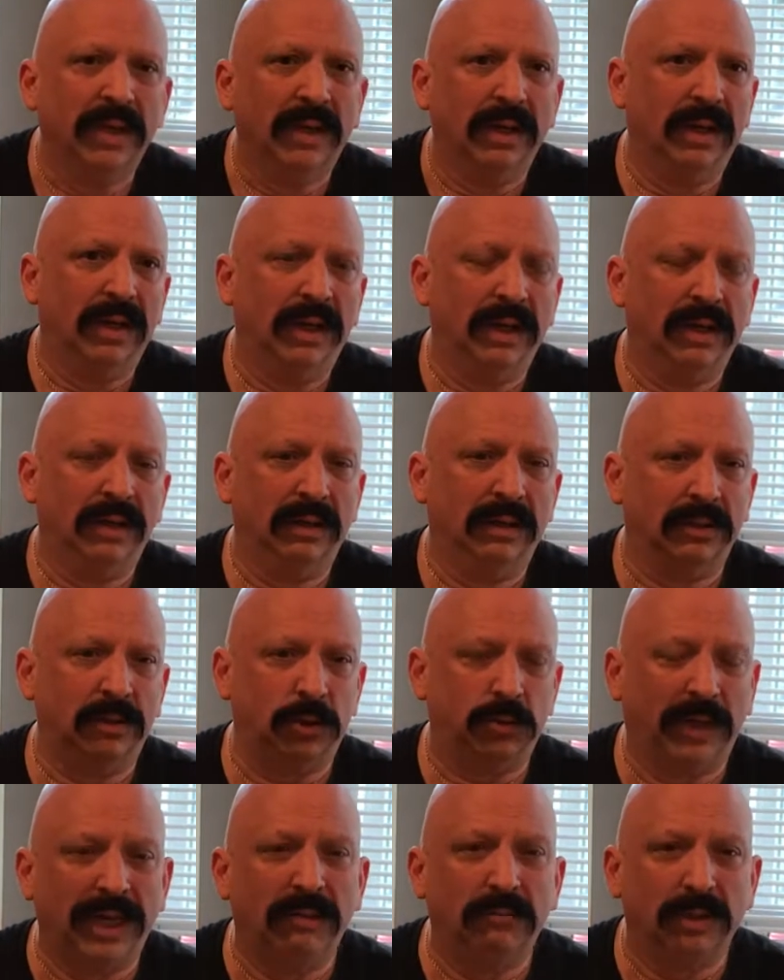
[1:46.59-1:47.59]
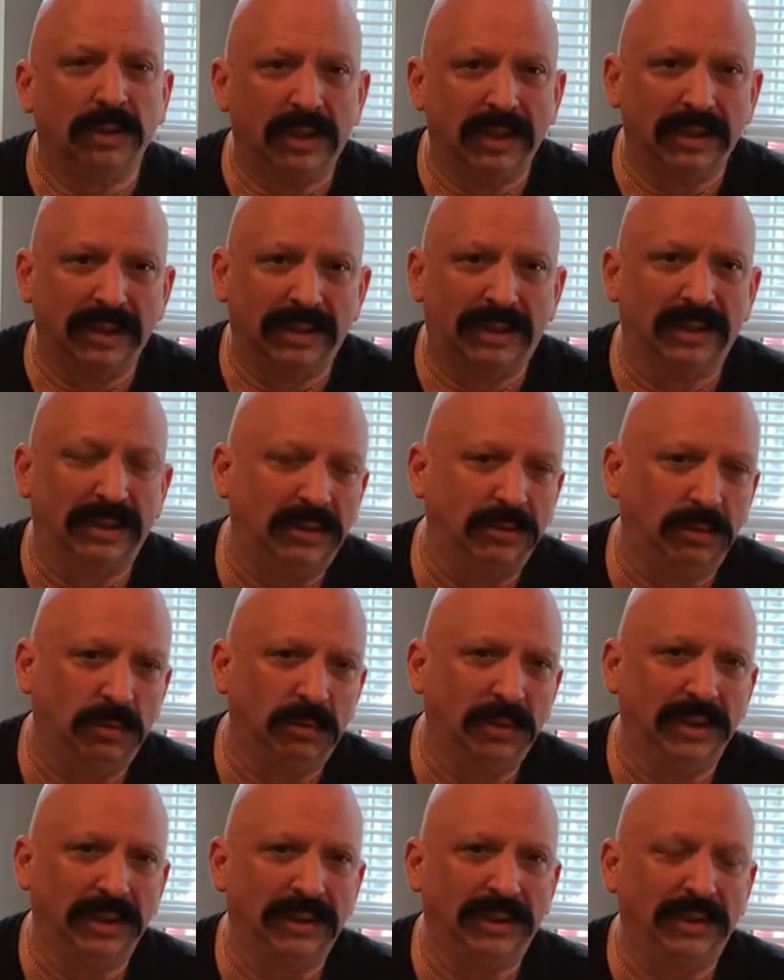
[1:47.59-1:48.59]
and train within the systems
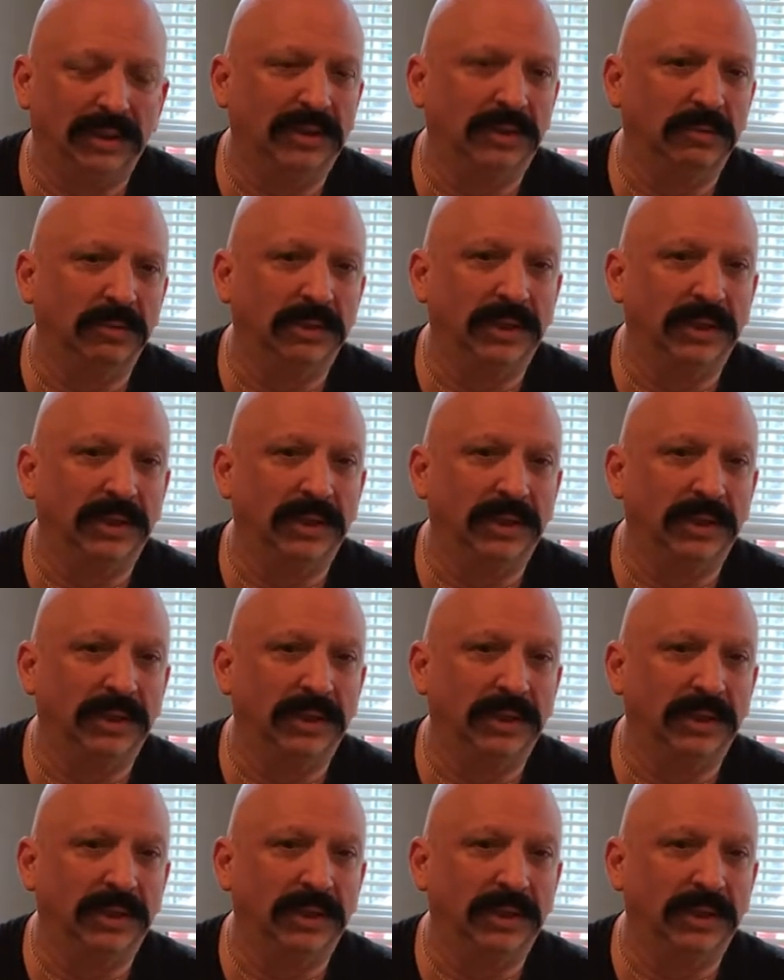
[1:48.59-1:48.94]
within systems.